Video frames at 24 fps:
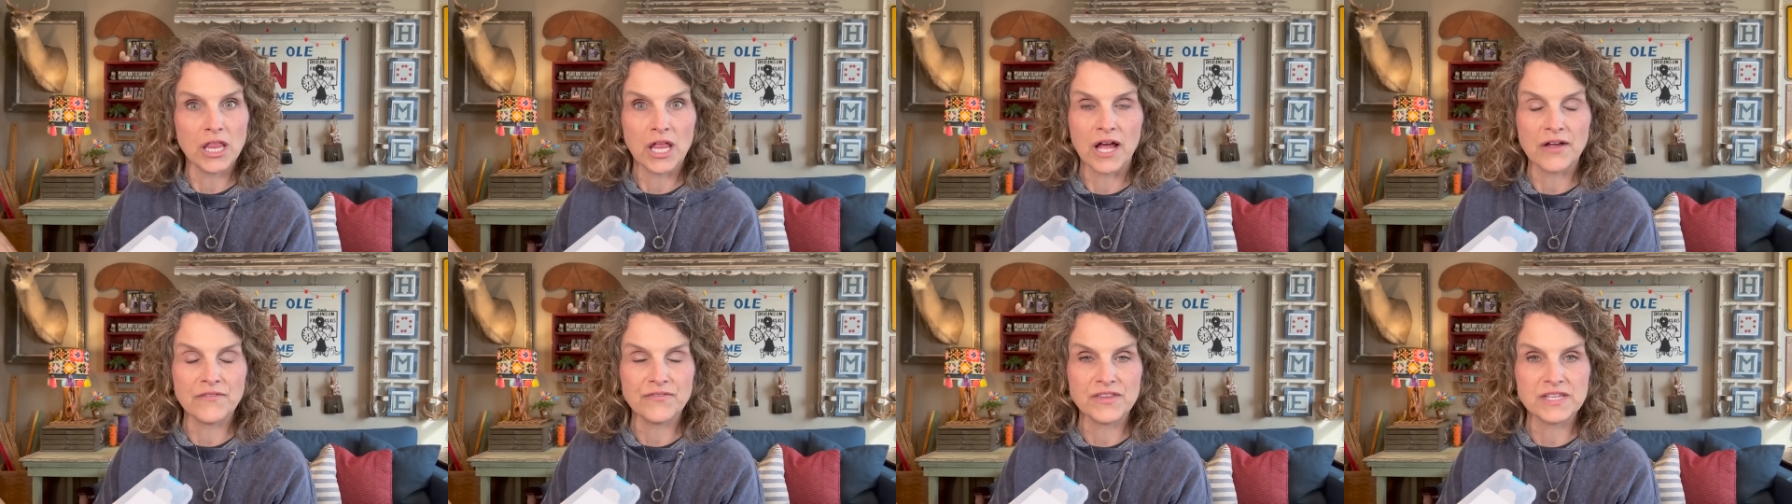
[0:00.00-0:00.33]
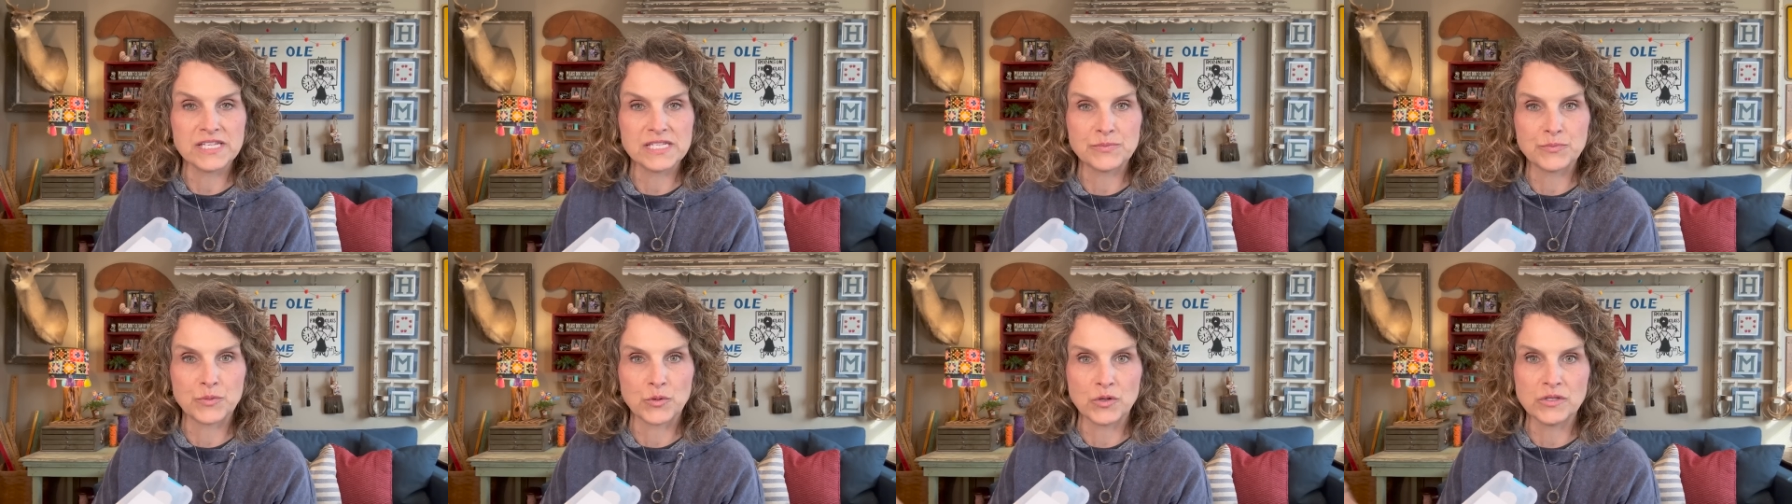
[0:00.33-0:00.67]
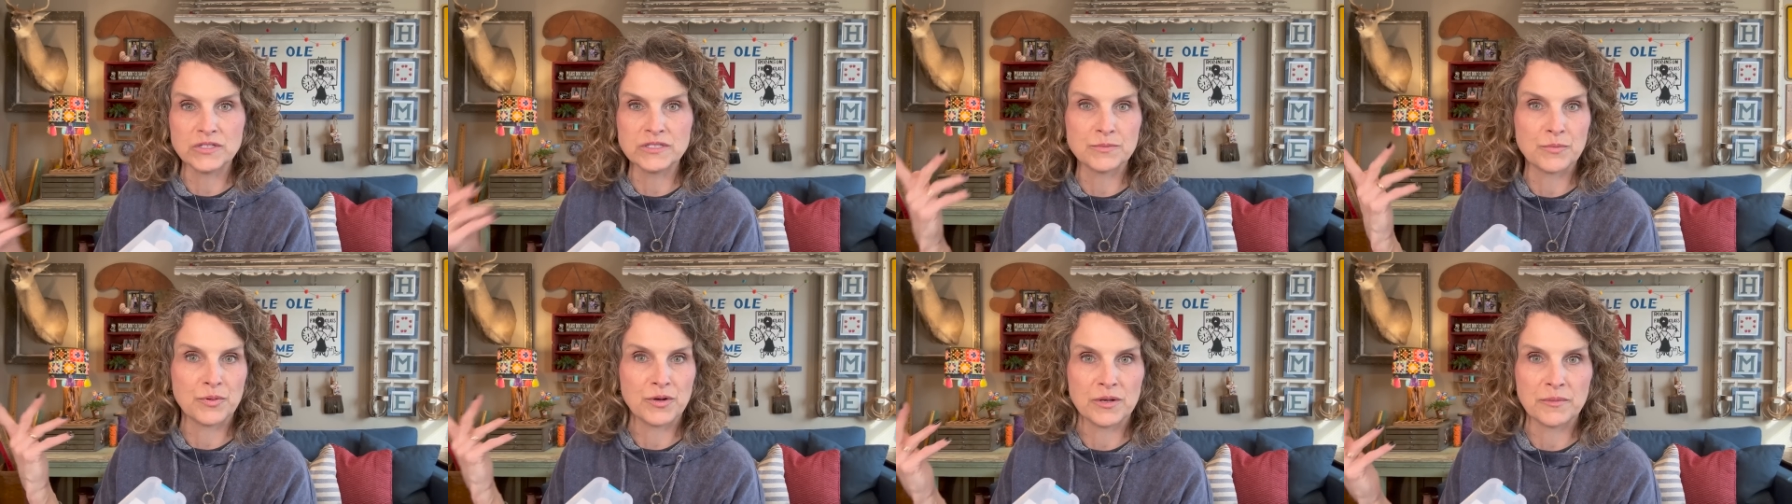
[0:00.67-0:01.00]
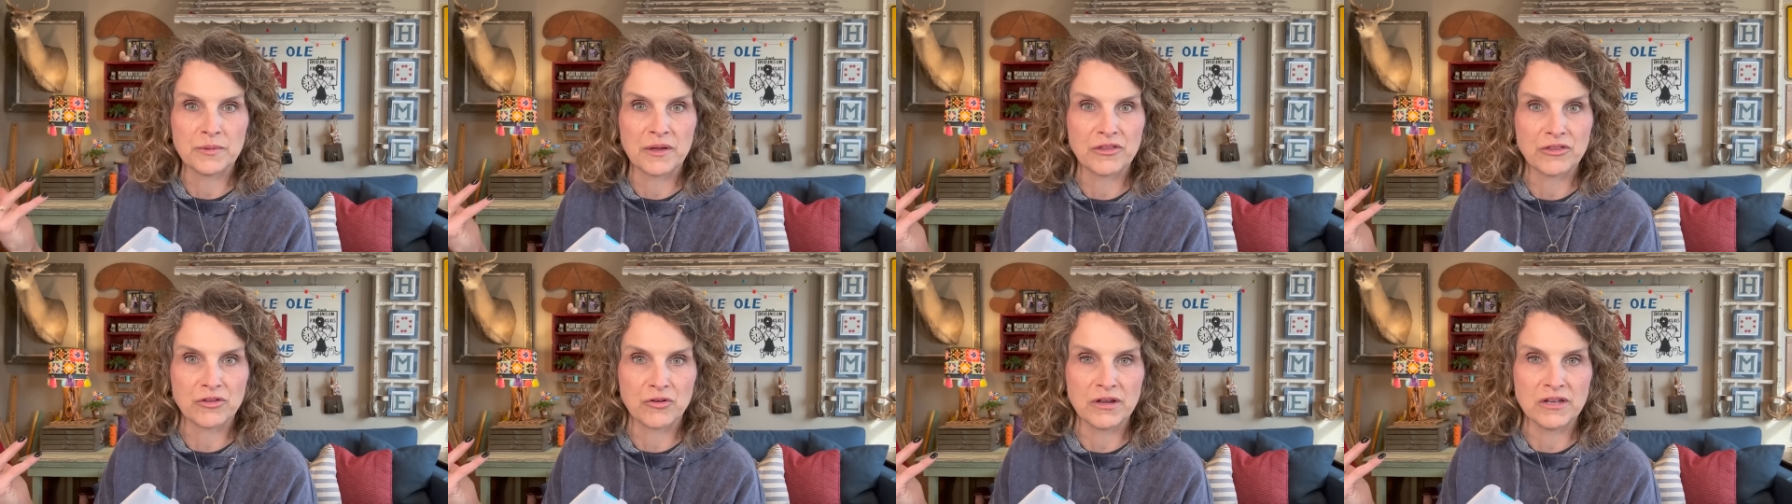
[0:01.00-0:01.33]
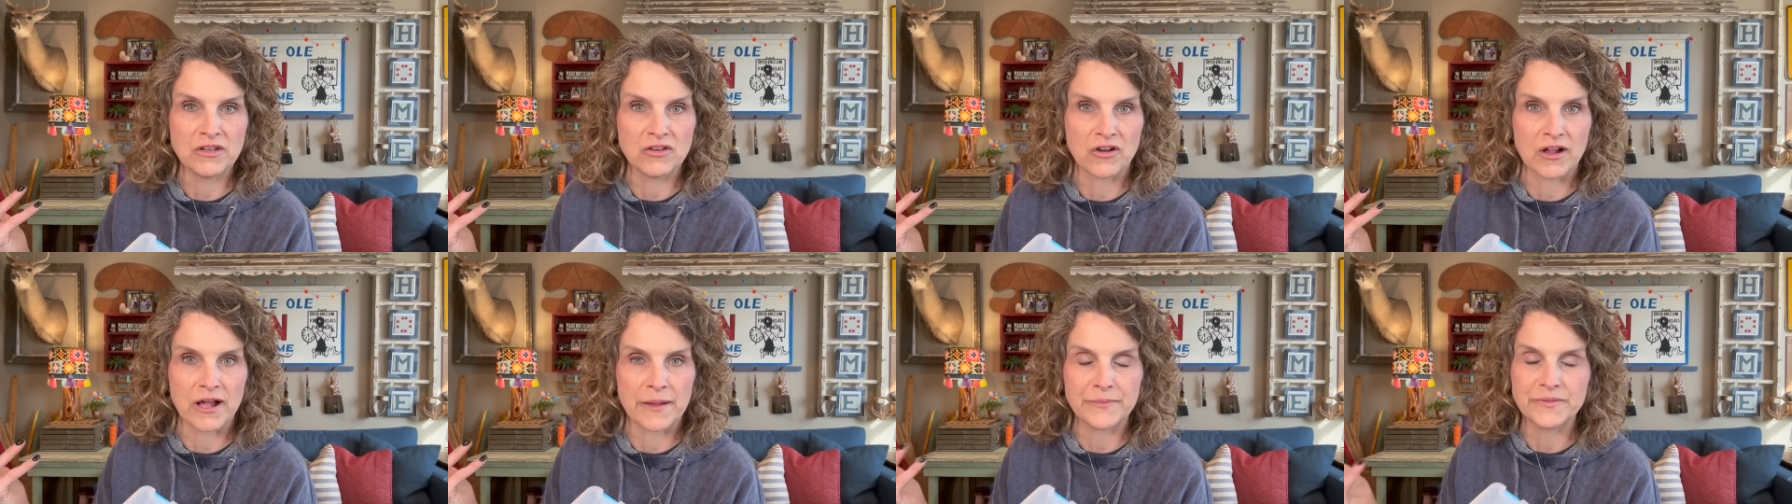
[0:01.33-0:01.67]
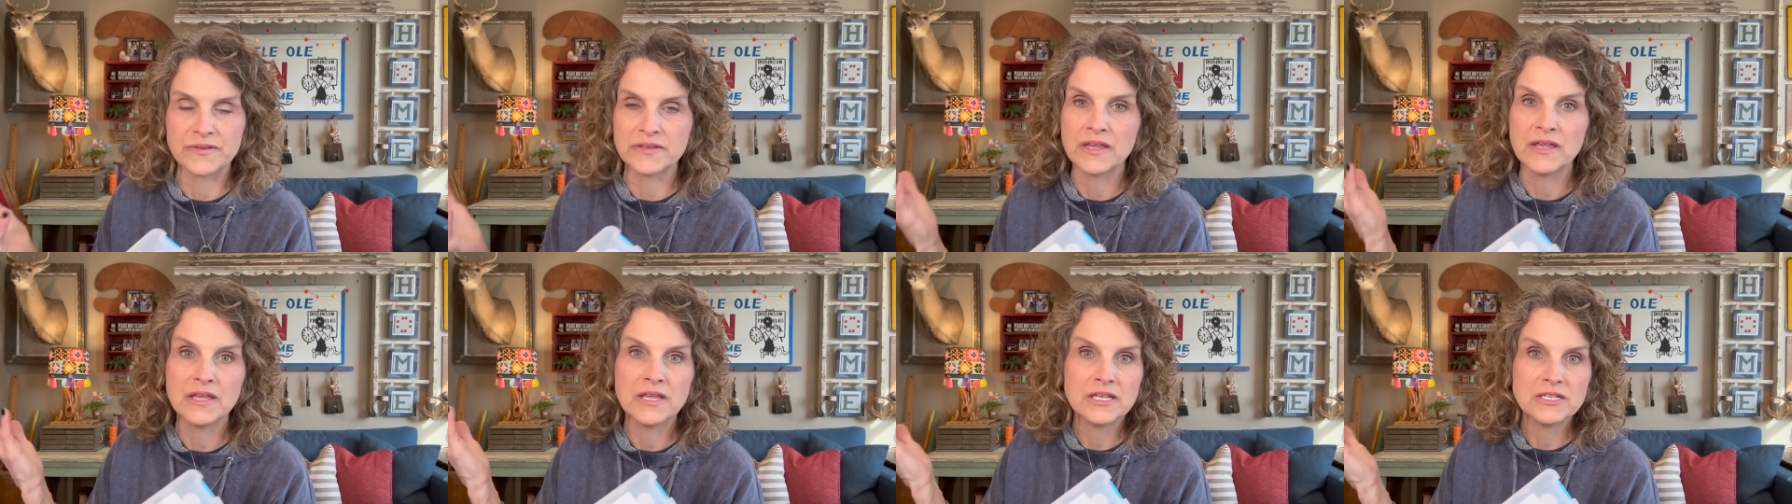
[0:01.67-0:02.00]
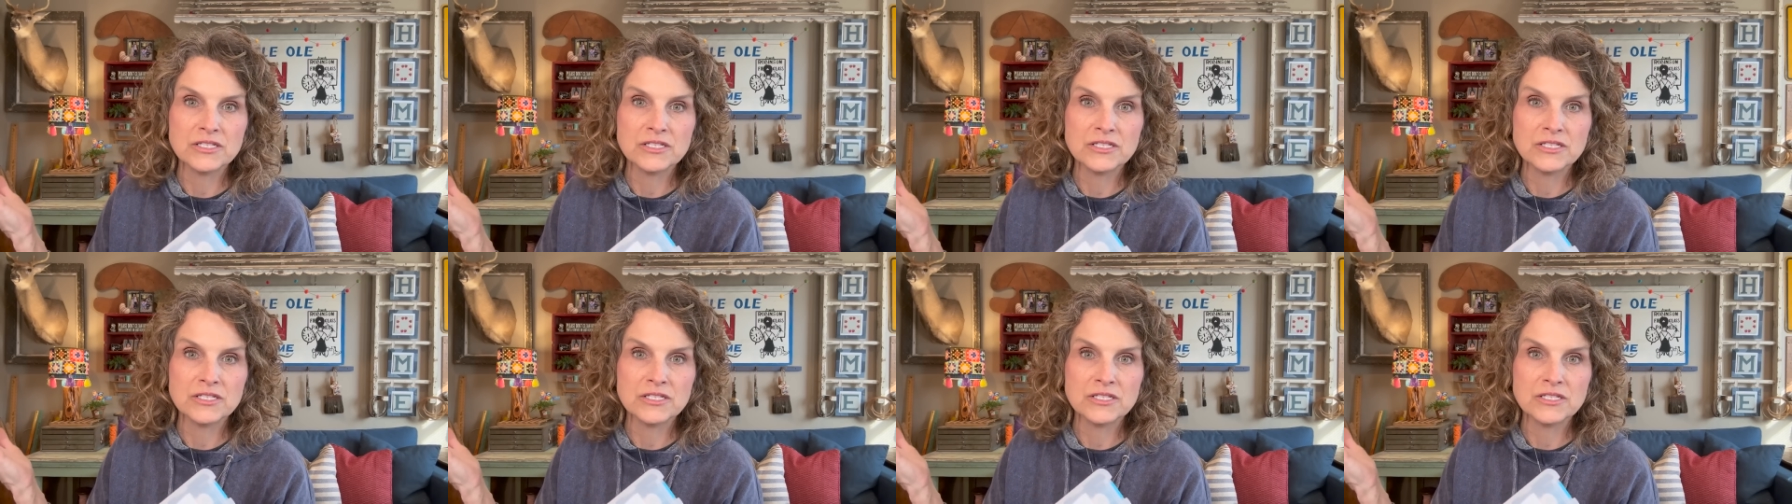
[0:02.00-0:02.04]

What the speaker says: off the spools and put them on thread drops.